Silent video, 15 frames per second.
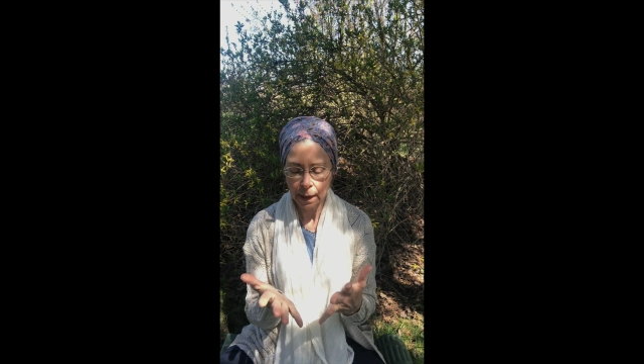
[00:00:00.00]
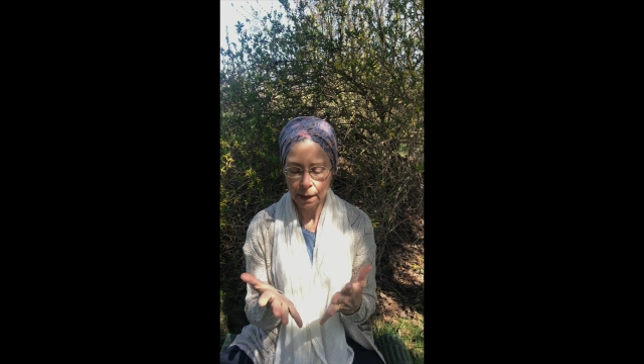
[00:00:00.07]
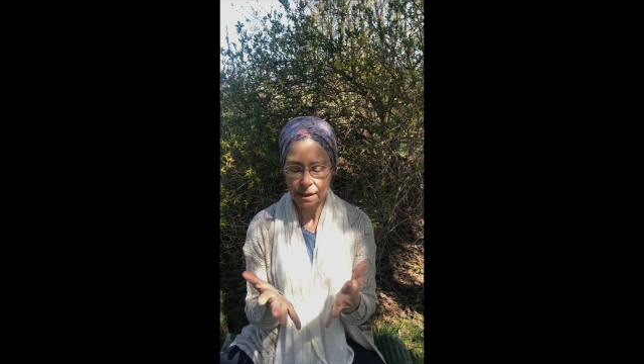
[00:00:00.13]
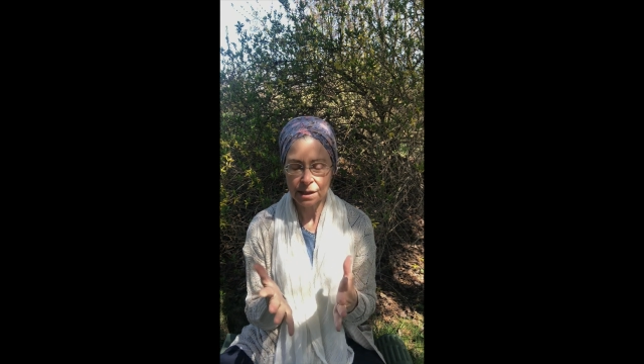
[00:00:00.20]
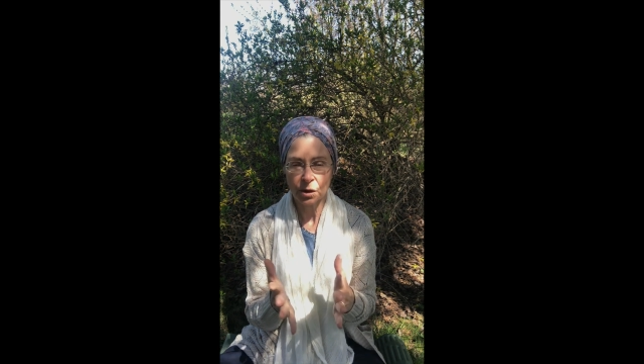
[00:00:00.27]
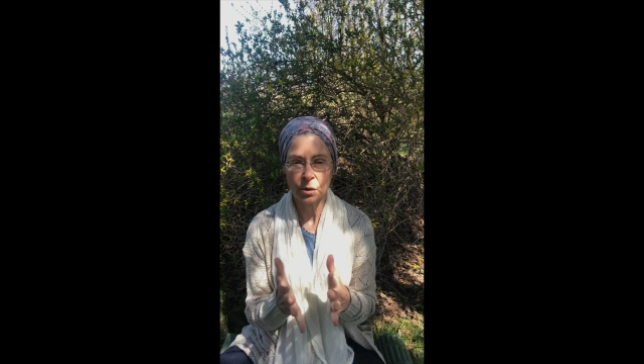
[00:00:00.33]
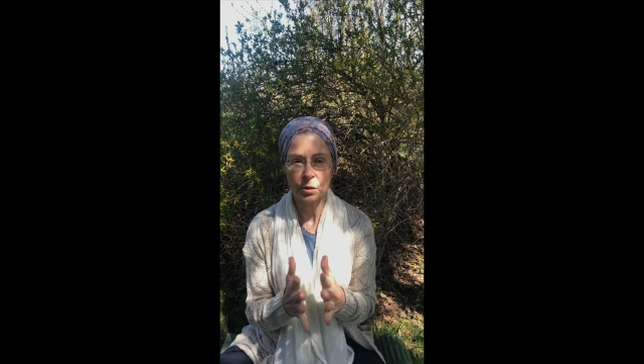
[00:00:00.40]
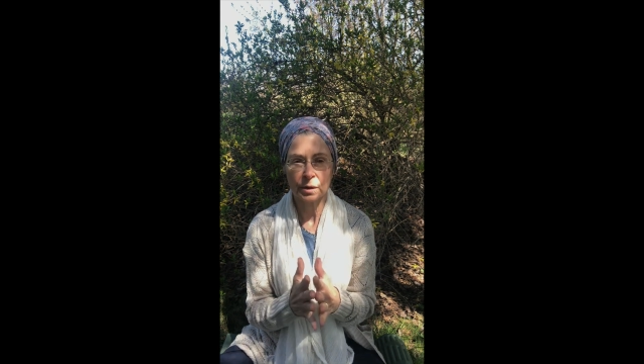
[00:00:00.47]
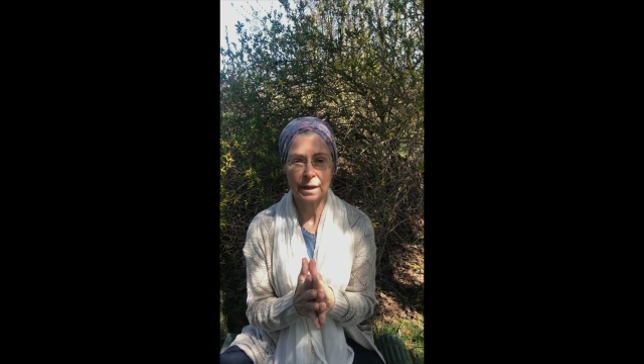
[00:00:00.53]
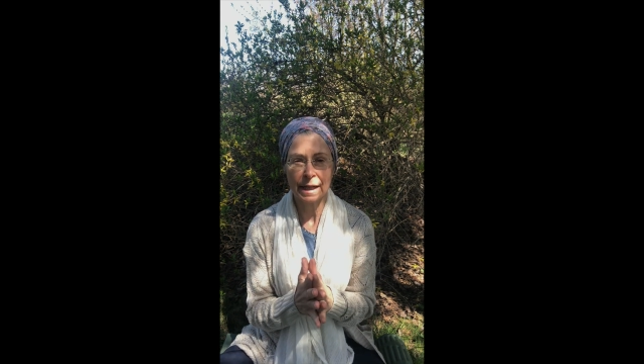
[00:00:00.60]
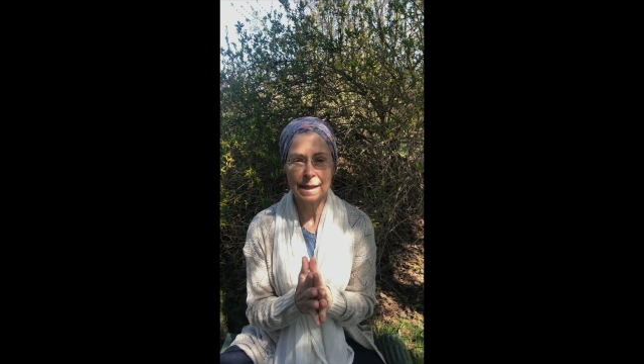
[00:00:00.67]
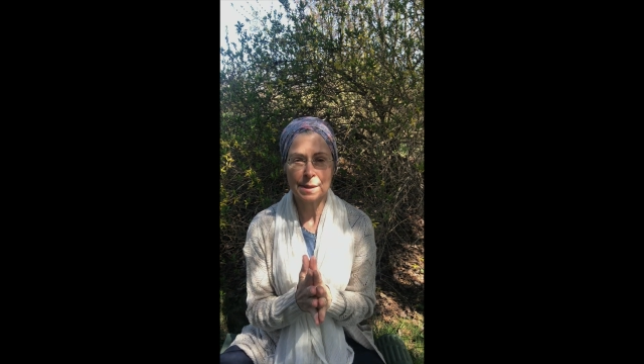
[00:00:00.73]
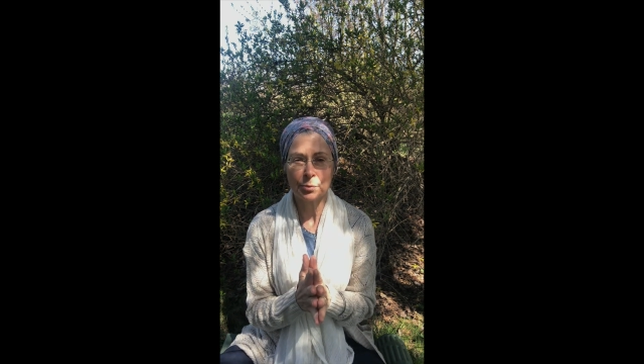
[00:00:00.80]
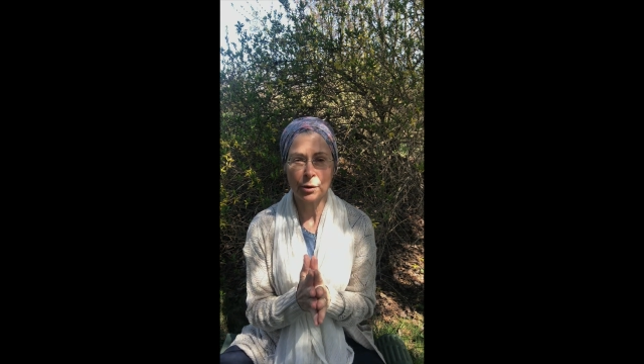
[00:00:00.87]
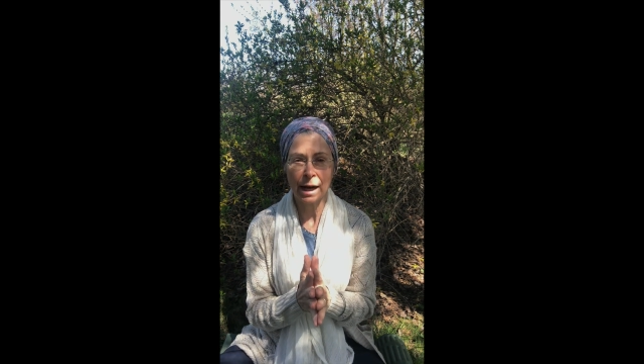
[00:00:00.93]
So
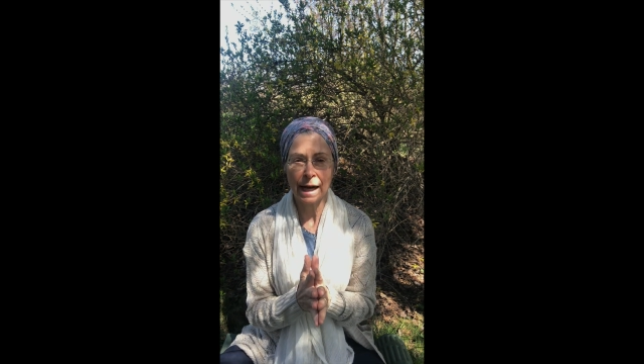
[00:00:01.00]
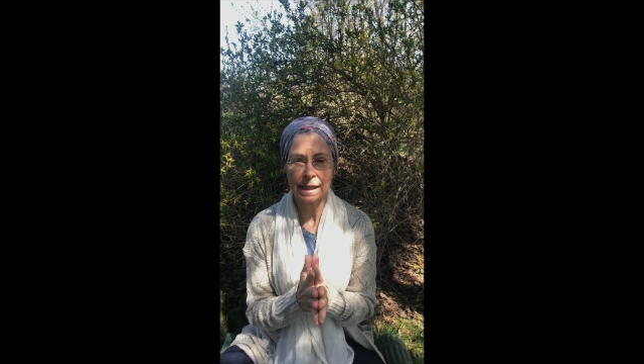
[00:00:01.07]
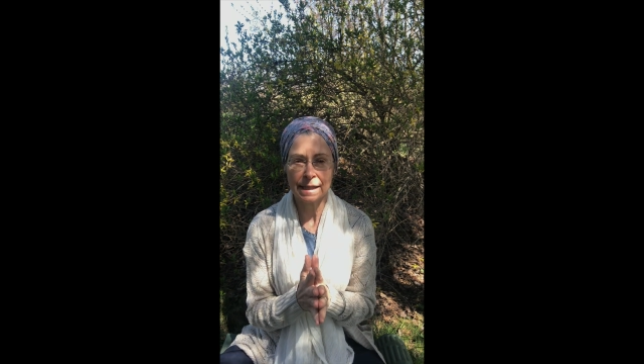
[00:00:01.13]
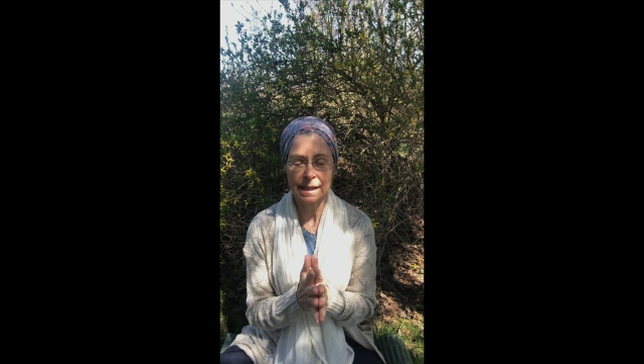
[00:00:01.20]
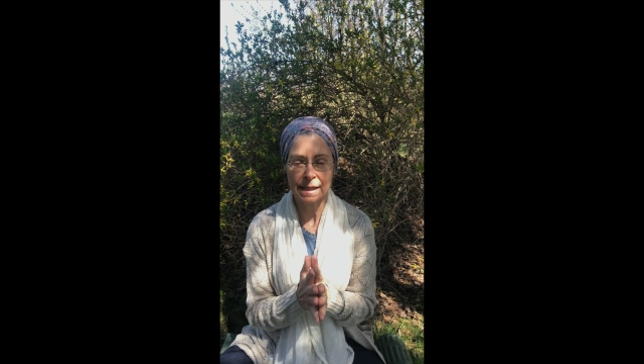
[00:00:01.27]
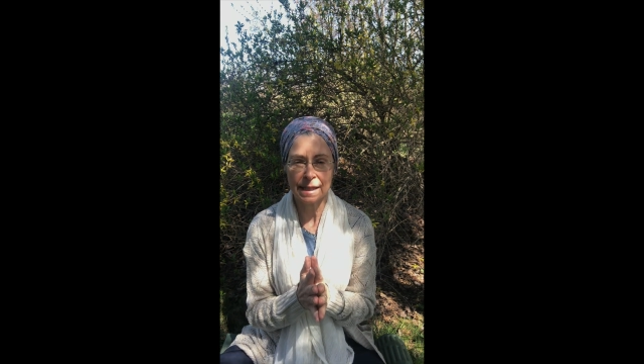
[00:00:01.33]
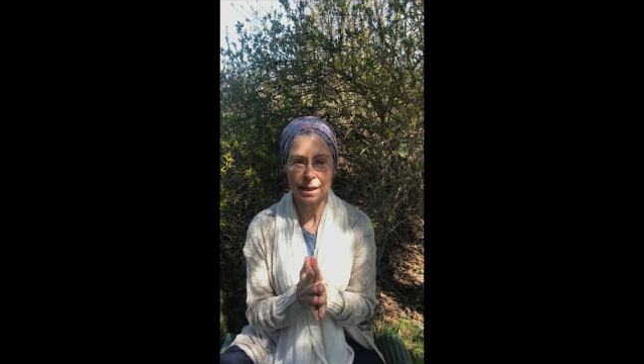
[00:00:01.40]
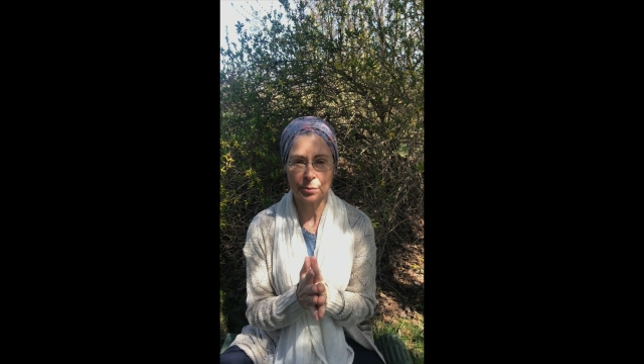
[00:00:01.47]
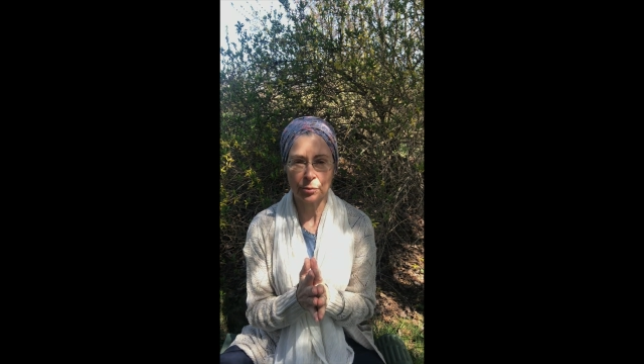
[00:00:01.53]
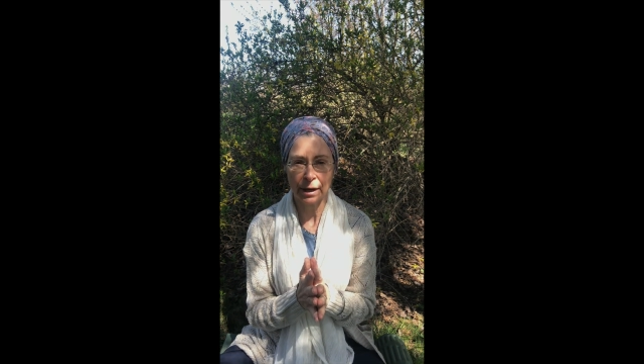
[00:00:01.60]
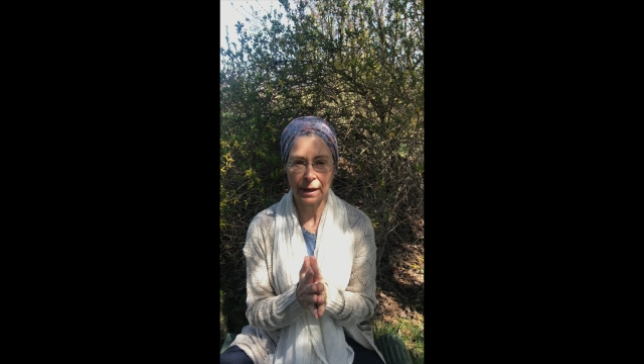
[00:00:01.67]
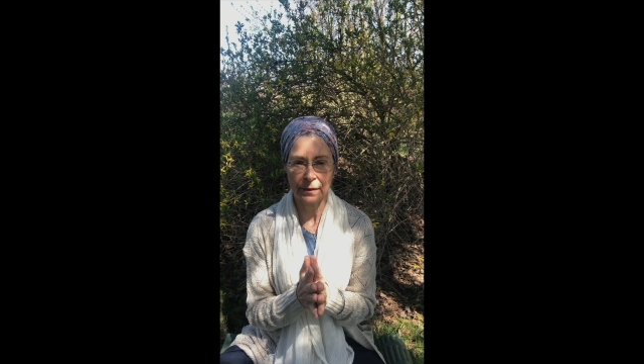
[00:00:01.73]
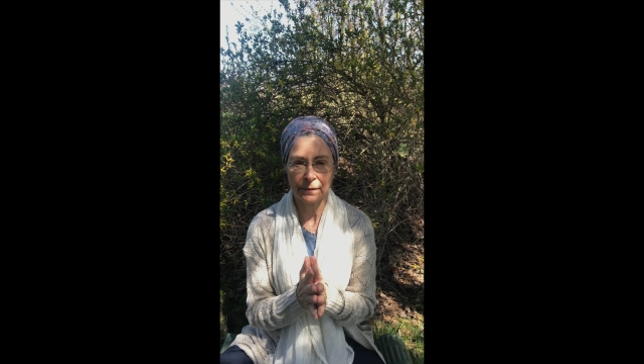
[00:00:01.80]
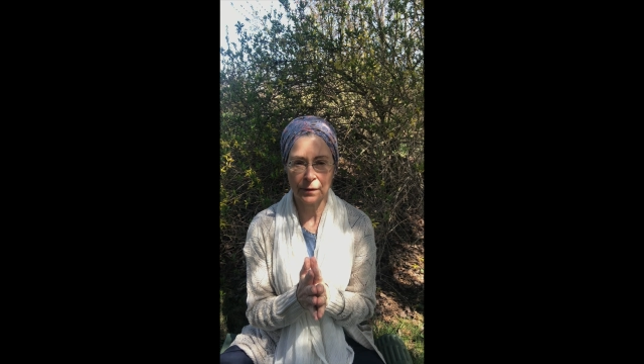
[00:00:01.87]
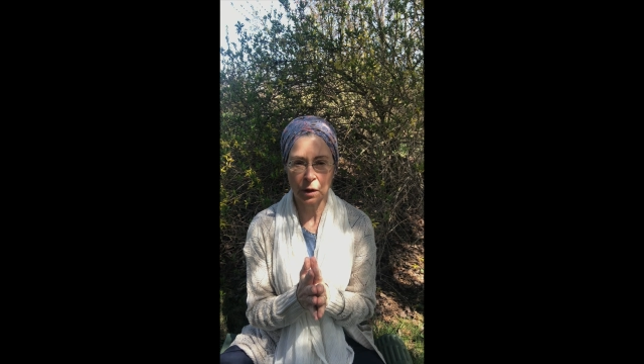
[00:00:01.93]
let's practice the
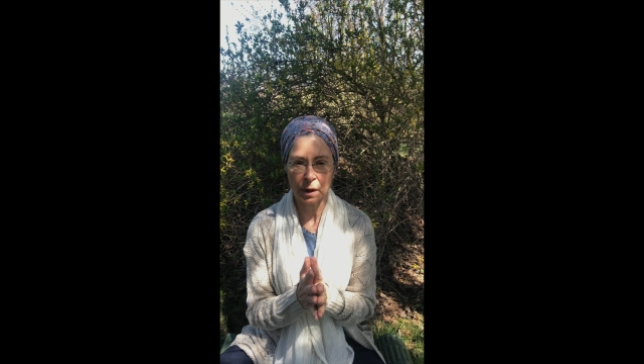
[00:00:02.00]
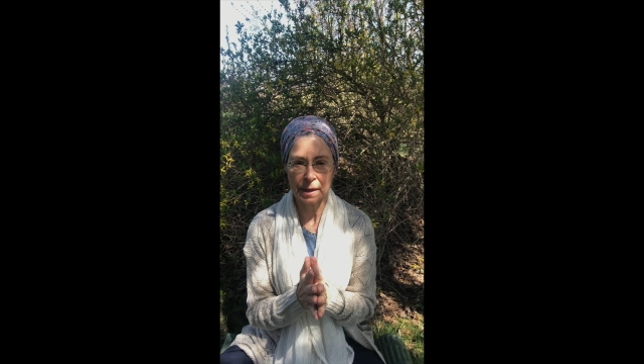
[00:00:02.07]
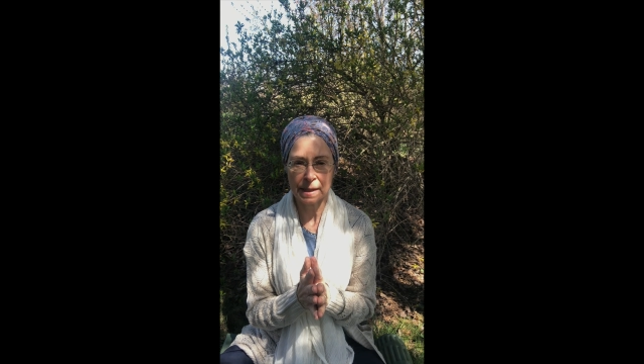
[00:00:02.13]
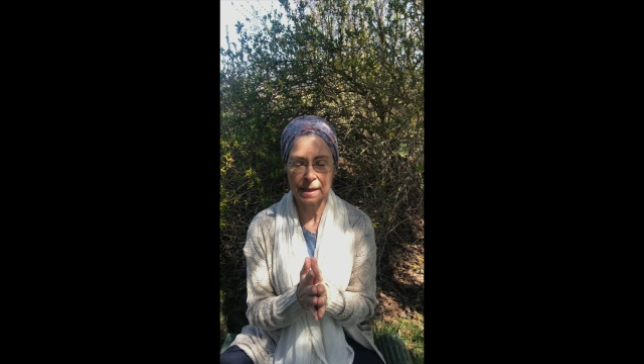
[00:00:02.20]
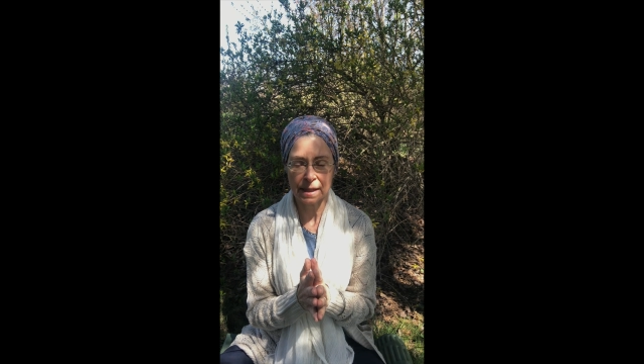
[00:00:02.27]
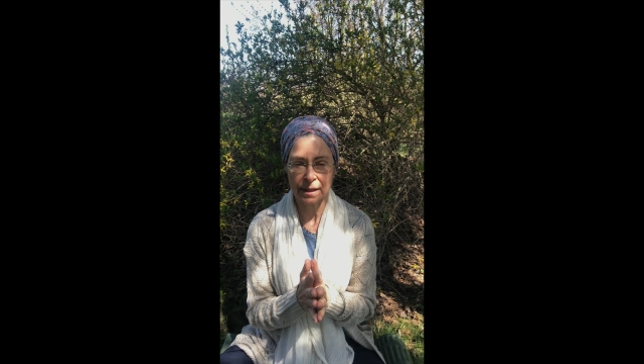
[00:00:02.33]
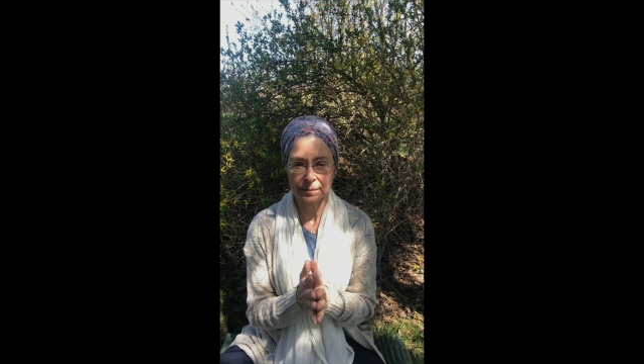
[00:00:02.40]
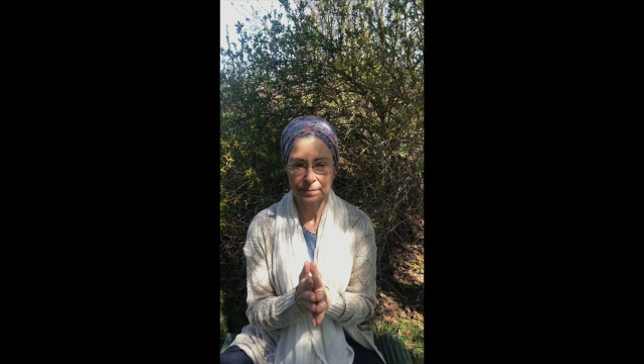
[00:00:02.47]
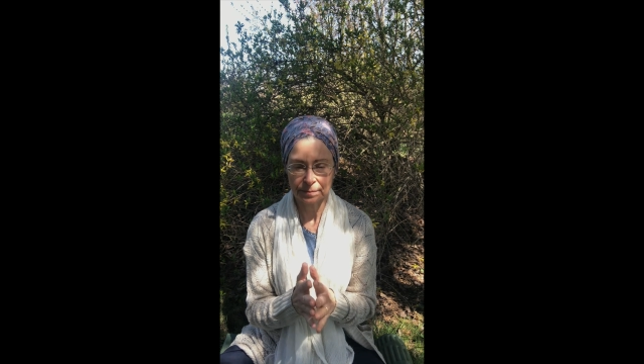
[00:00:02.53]
breath first.